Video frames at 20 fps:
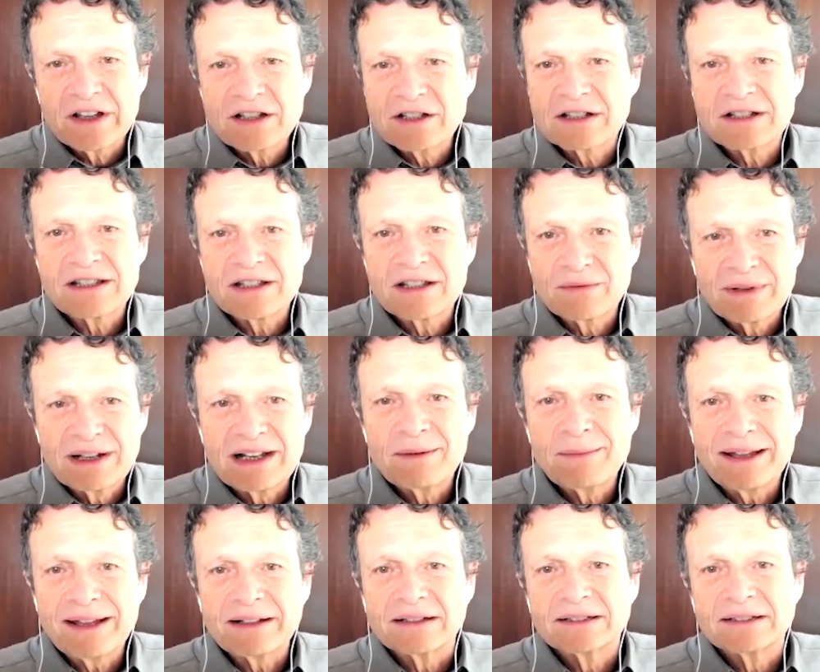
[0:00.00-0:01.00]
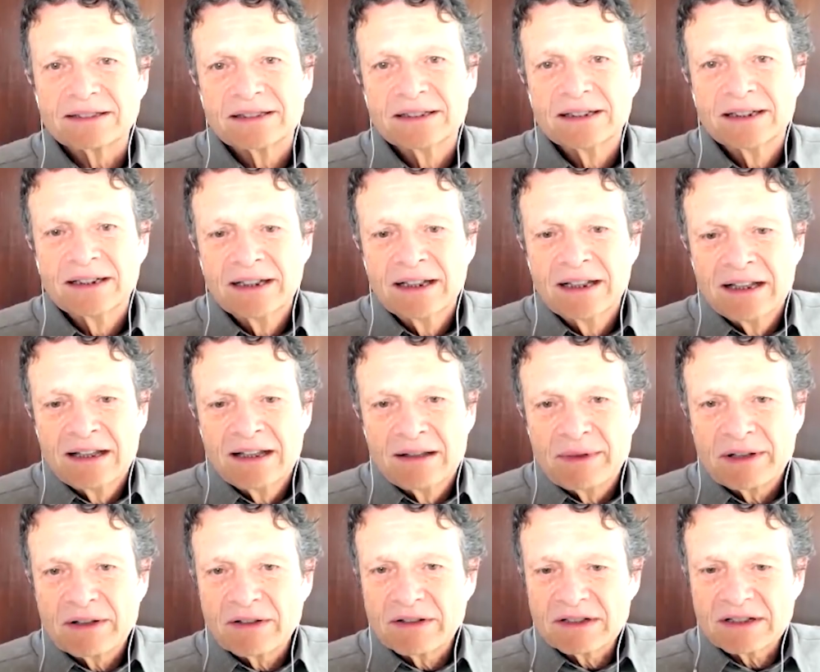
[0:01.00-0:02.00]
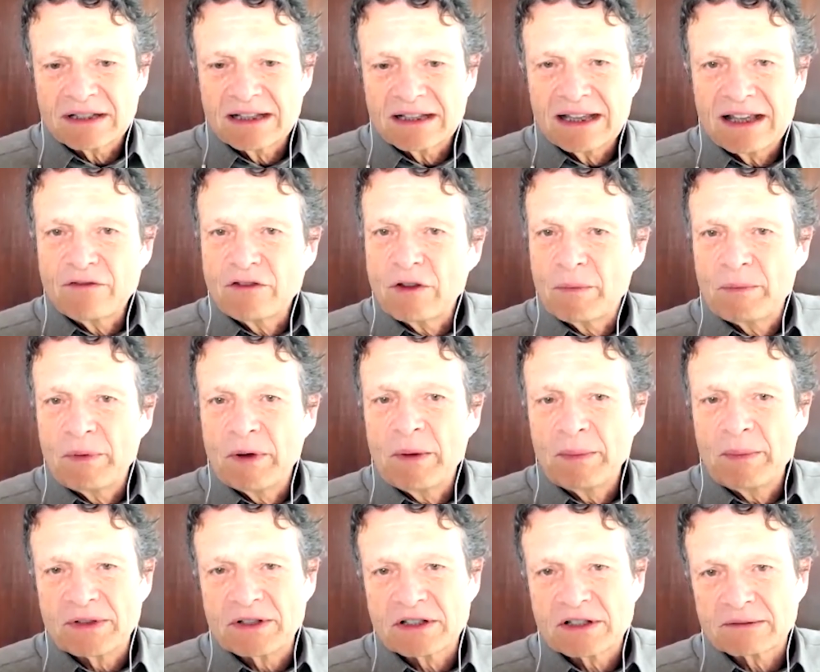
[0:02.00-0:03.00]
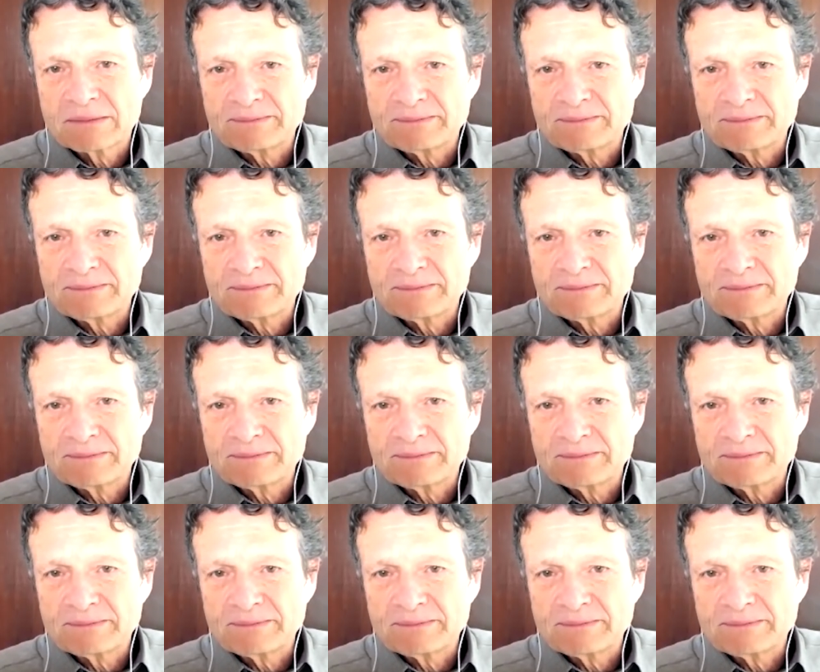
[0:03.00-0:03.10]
agency really matters. Because if the purpose